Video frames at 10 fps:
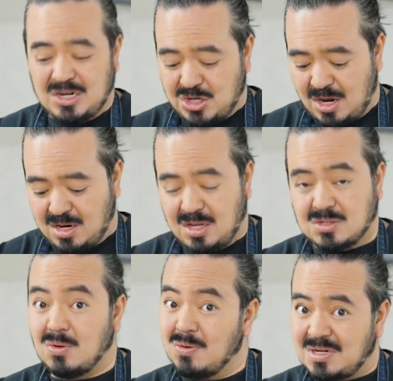
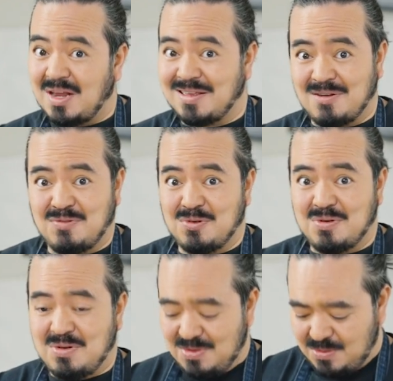Chinese or Italian food
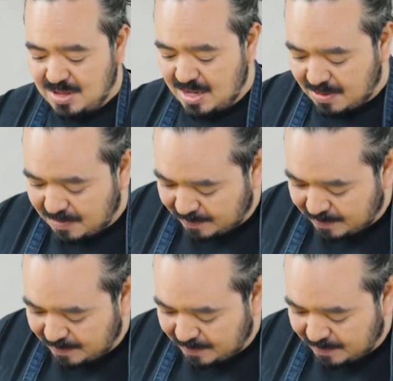without.